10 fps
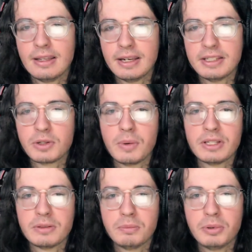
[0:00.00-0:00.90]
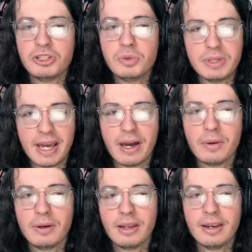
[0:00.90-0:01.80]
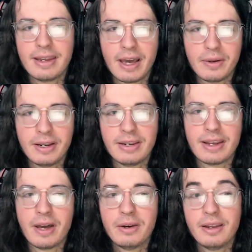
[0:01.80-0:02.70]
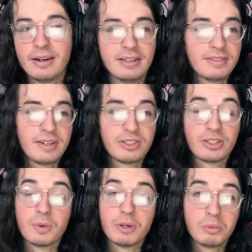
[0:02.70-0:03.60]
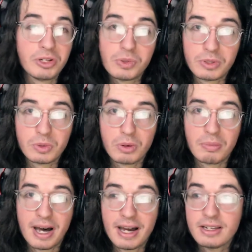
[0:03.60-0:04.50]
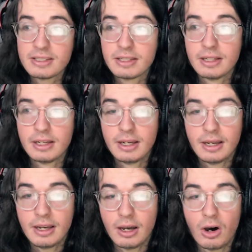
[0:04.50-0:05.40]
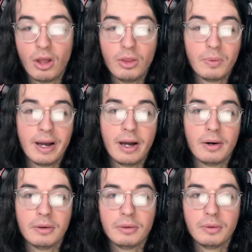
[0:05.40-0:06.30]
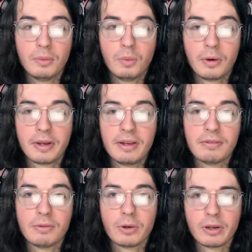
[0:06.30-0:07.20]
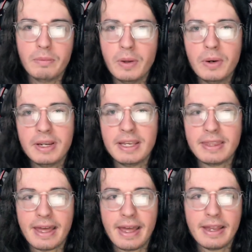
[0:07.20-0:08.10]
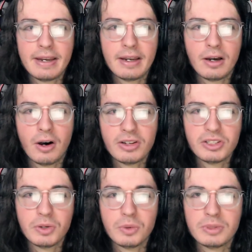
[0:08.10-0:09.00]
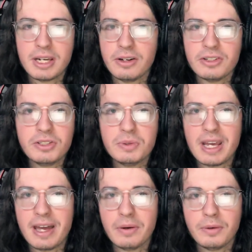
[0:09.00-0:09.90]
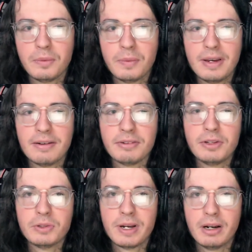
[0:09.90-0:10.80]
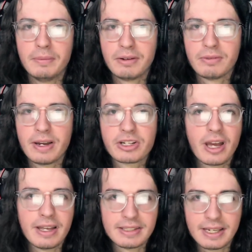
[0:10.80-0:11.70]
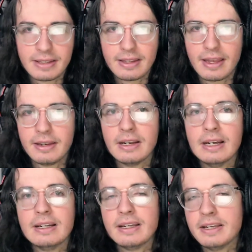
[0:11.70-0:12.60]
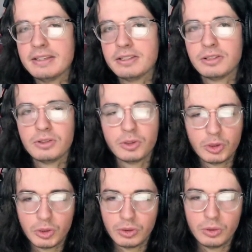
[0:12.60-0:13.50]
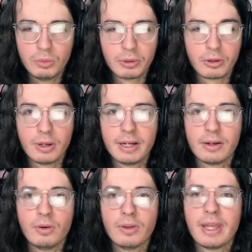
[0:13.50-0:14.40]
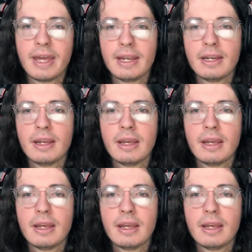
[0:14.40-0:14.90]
that is going to put you down and down and down, and is eventually going to put you into a box, all the while working for a community that also tears you down whenever you try to make fresh content, that is uber critical, that